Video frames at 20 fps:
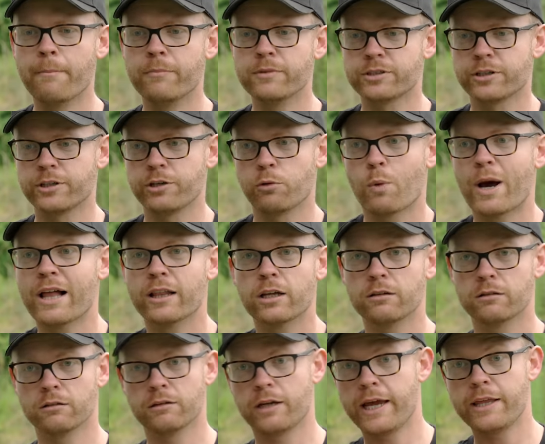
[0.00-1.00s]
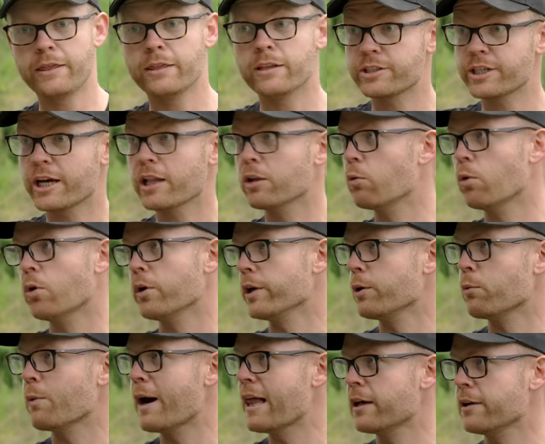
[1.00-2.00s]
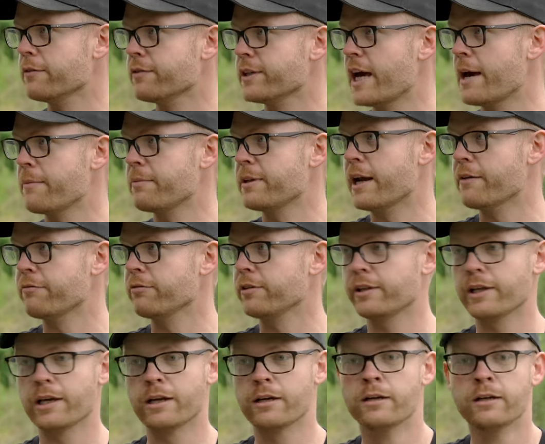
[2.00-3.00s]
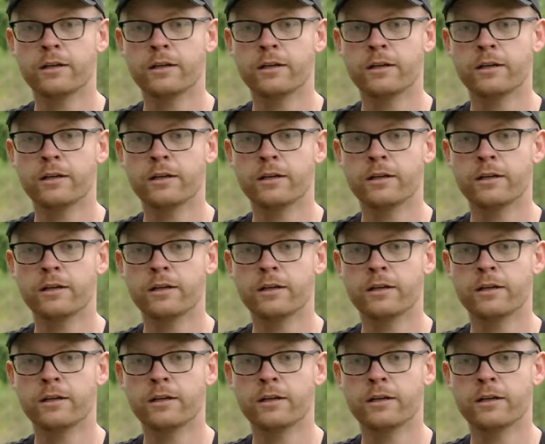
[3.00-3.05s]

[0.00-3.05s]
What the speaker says: So you're well in the shallow water, you're well over depth and everything,